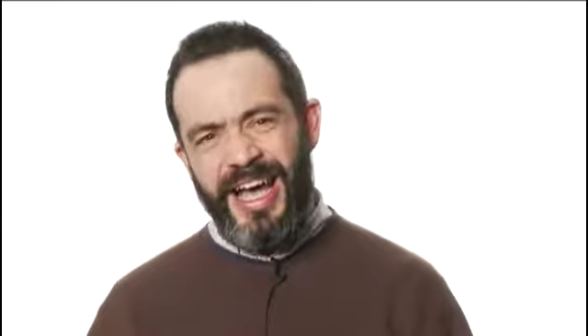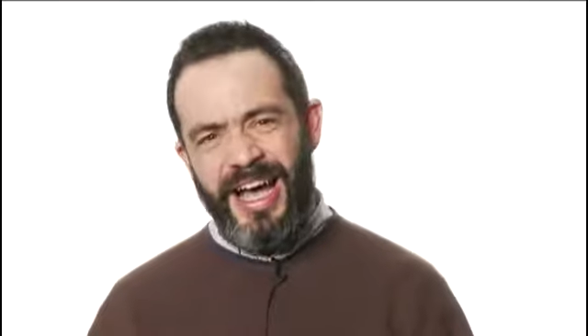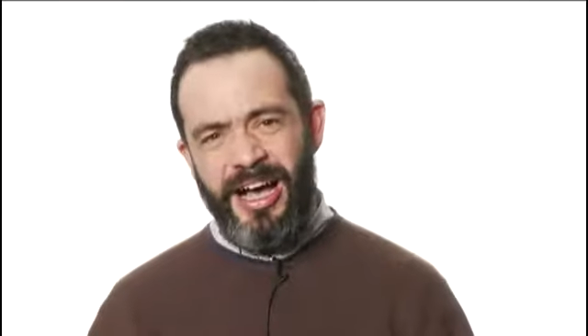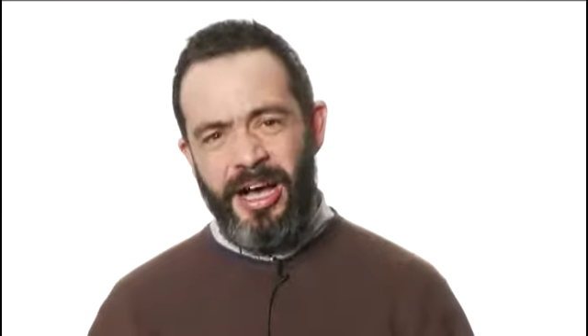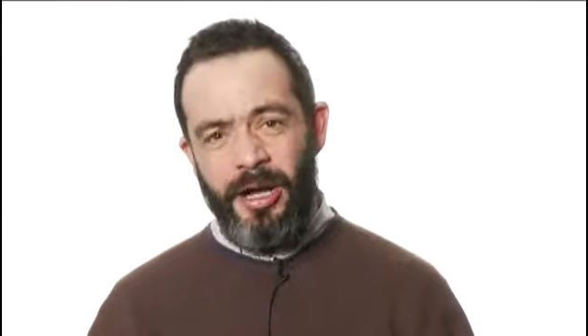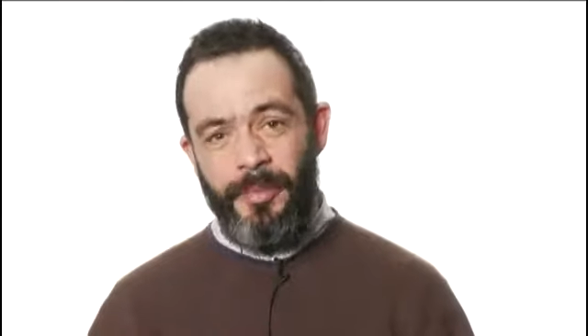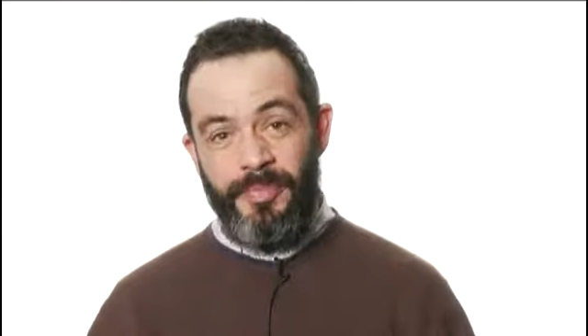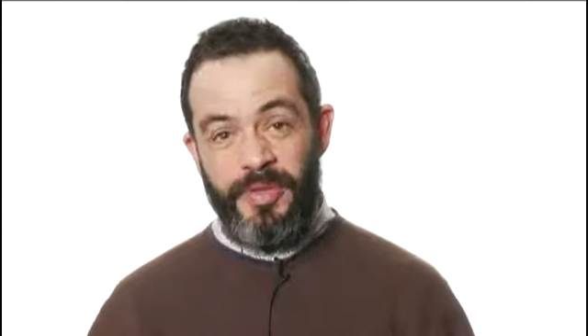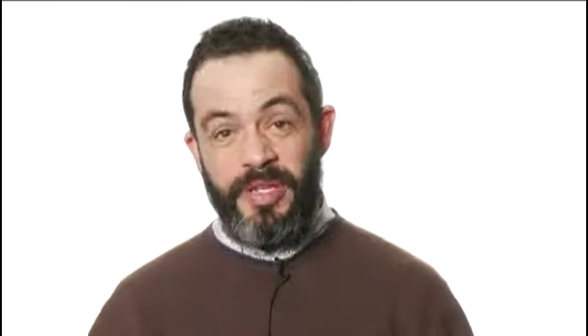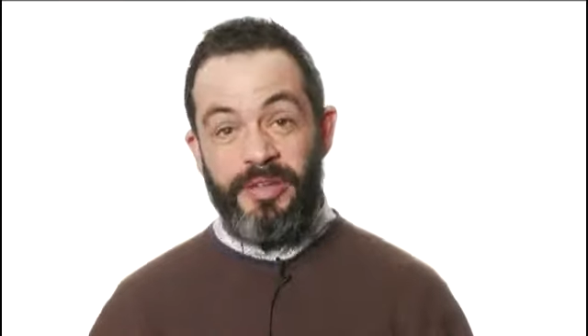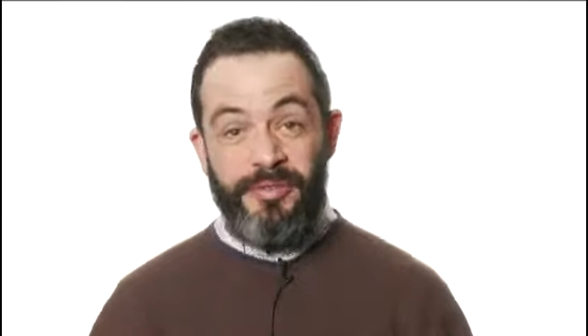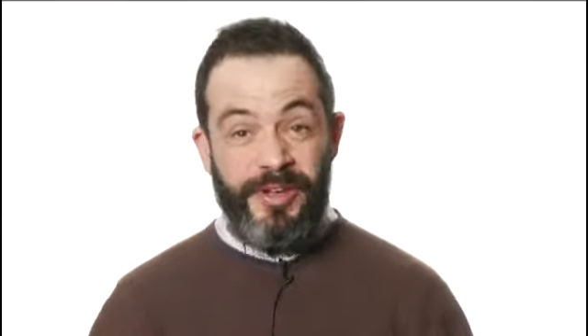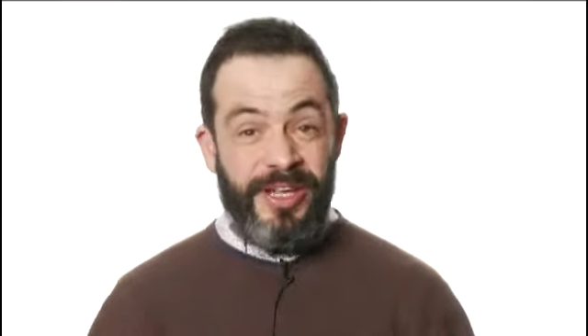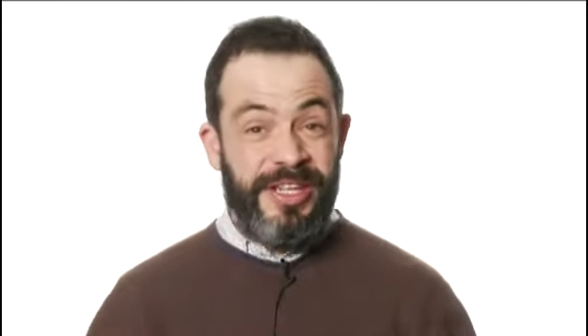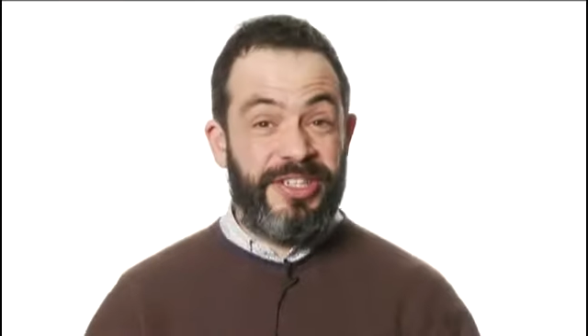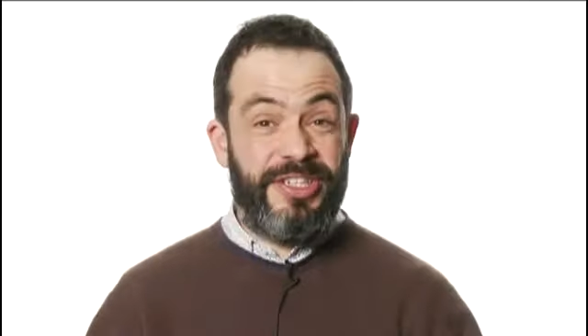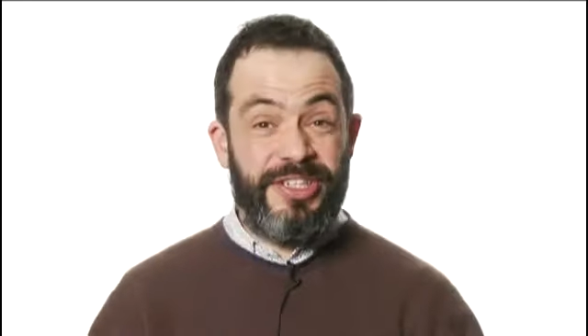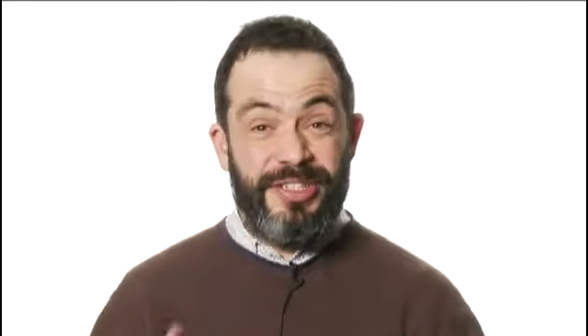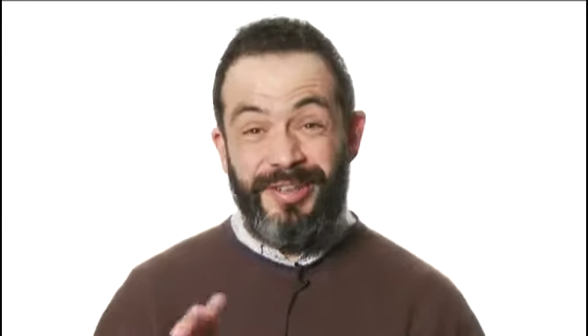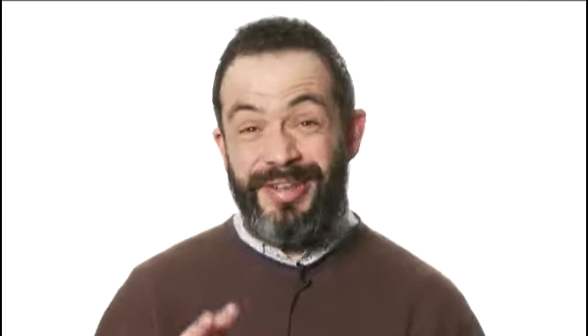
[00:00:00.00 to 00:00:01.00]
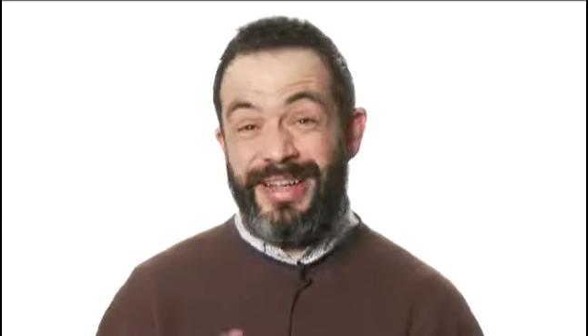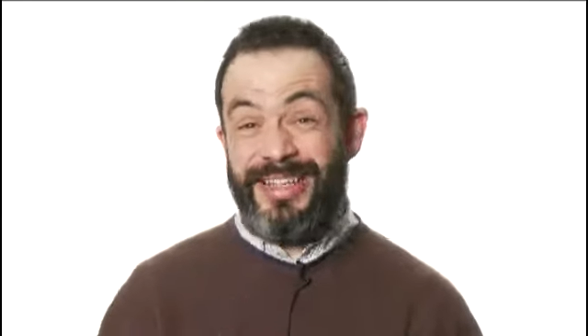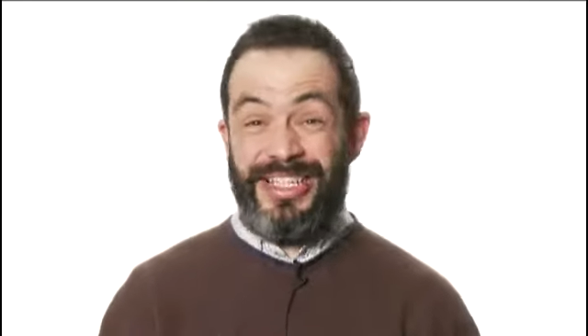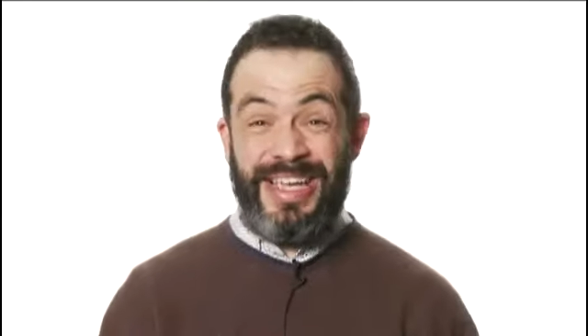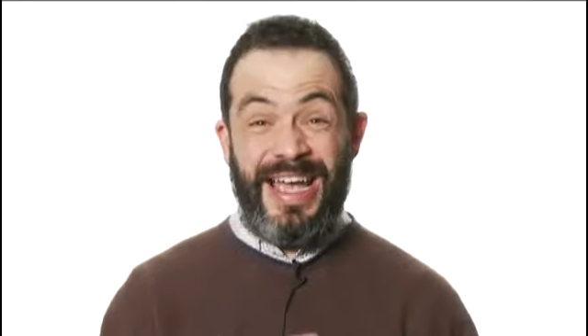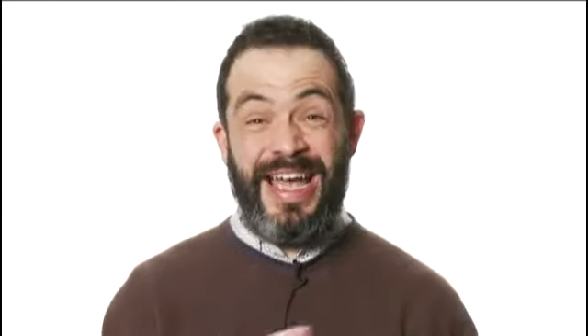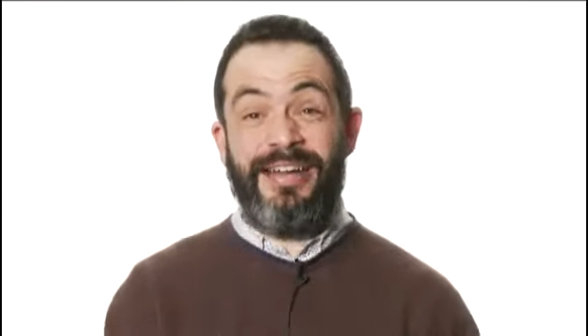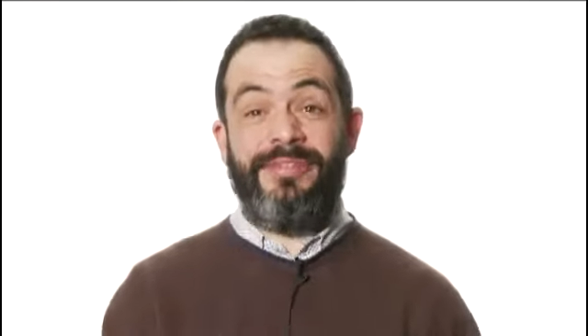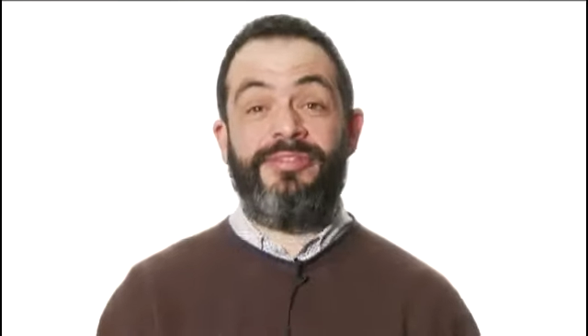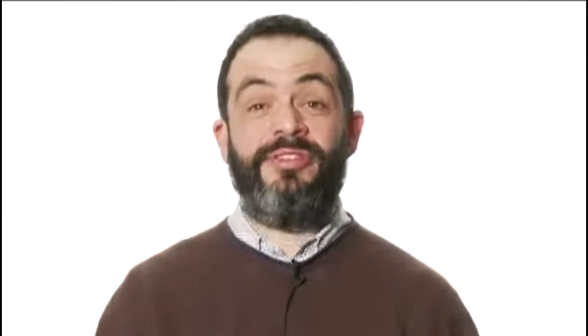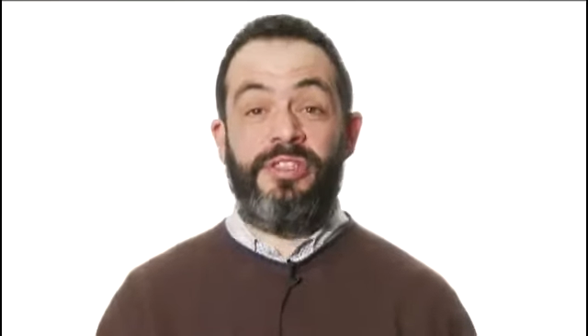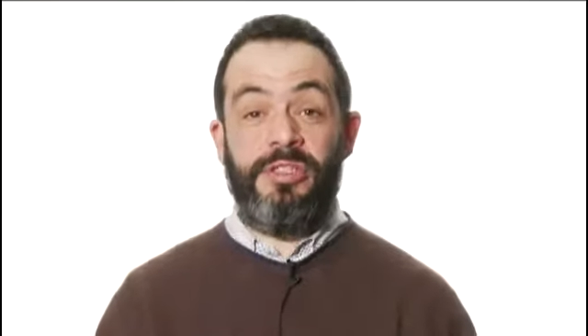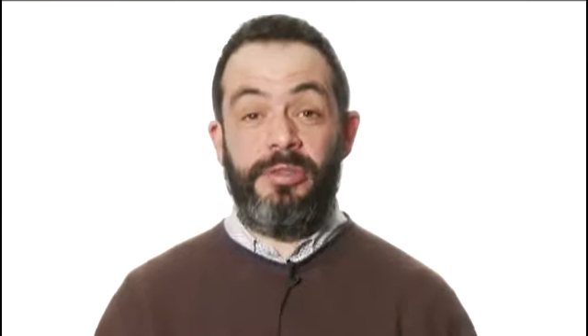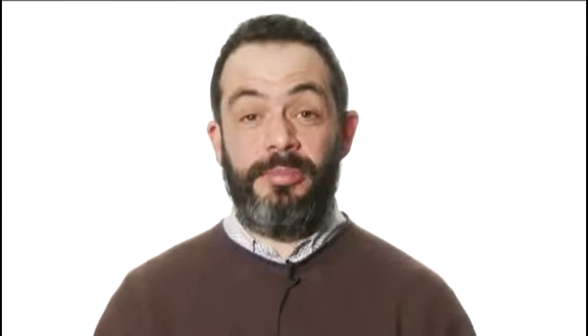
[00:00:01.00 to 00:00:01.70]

In fairness, you don't actually have to